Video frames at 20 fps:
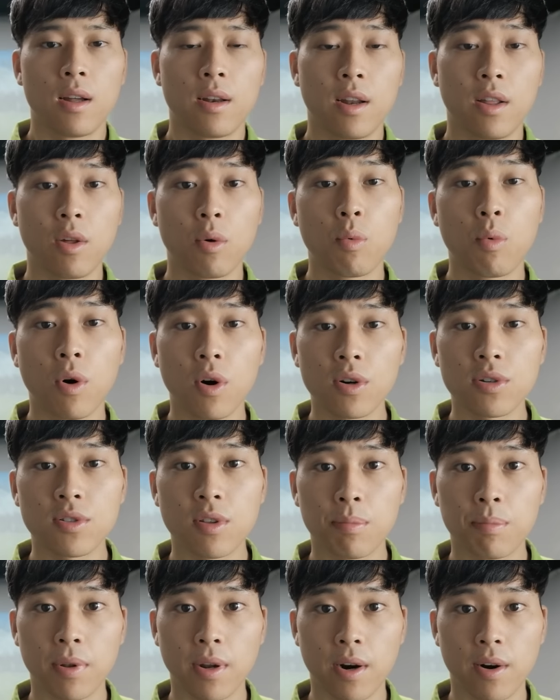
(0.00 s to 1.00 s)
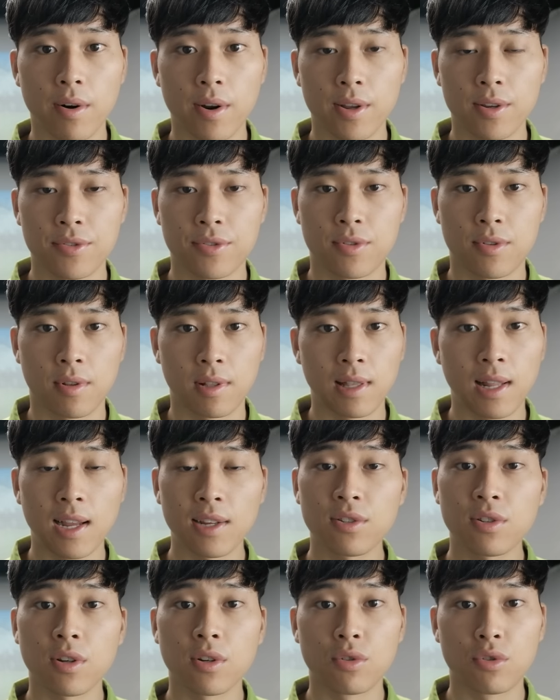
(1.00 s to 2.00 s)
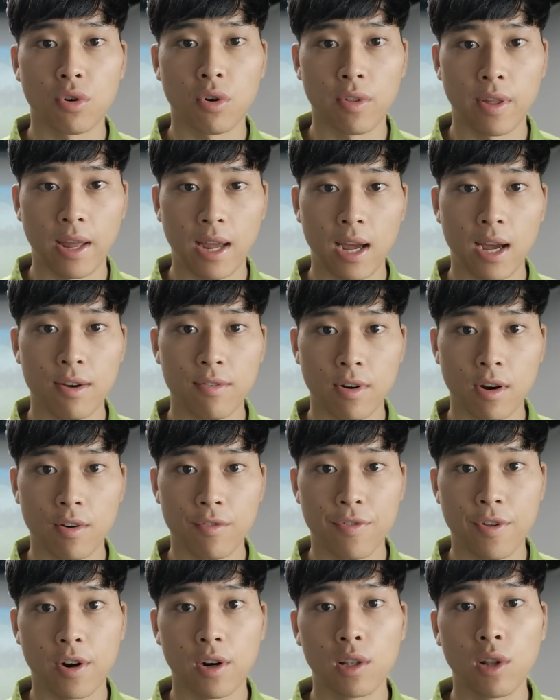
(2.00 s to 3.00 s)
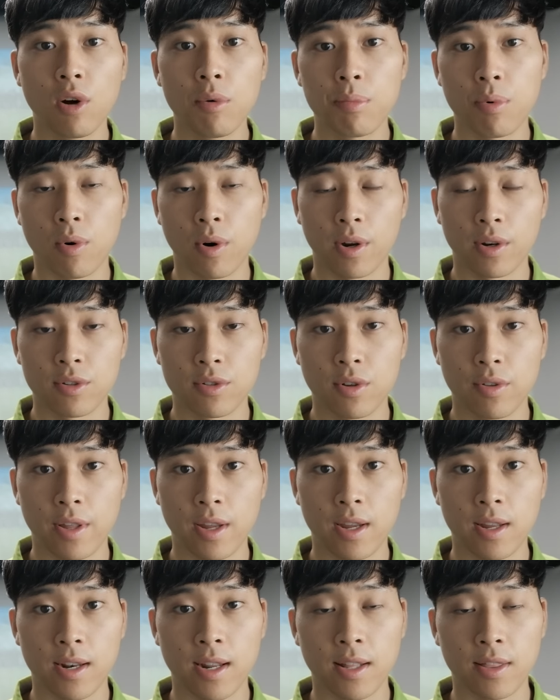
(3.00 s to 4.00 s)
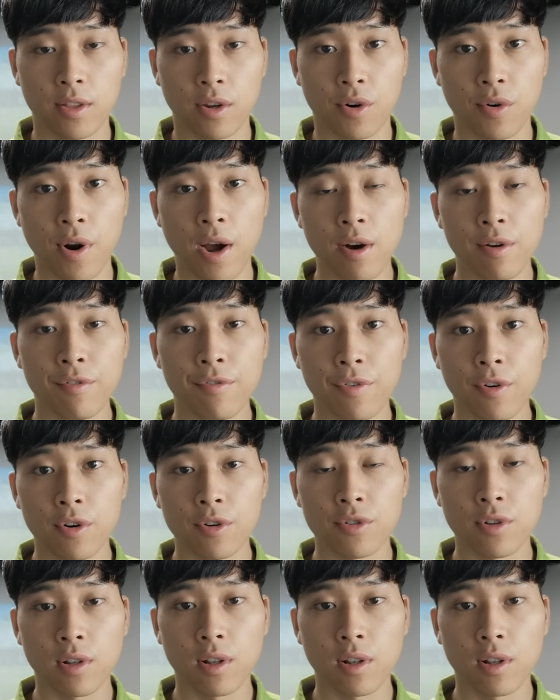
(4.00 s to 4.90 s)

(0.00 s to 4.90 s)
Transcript: Now the worse the player is, the less control they have of their low point. So they can hit the ground first